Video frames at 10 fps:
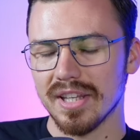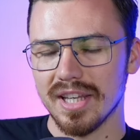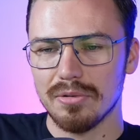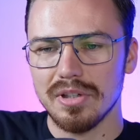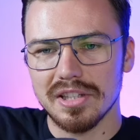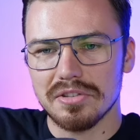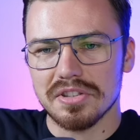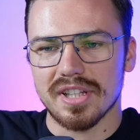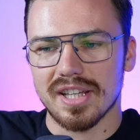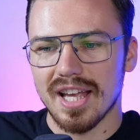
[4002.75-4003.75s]
yeah really
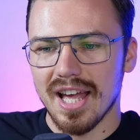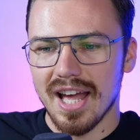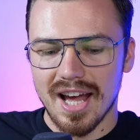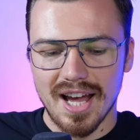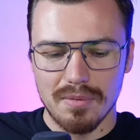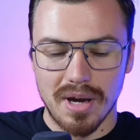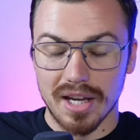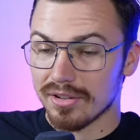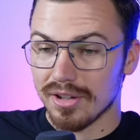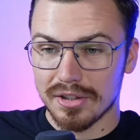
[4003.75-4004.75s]
interesting um,
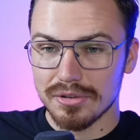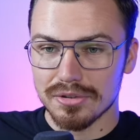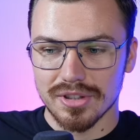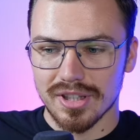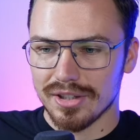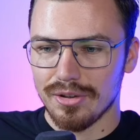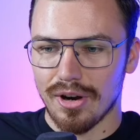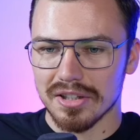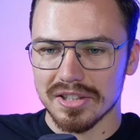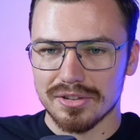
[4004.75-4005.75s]
I, I could uh, go
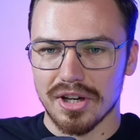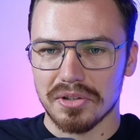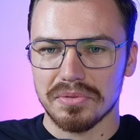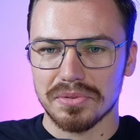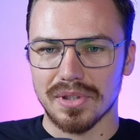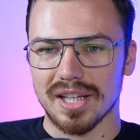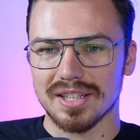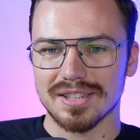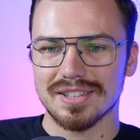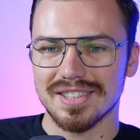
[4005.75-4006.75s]
on and talk with you
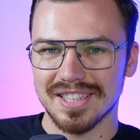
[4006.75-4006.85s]
like uh,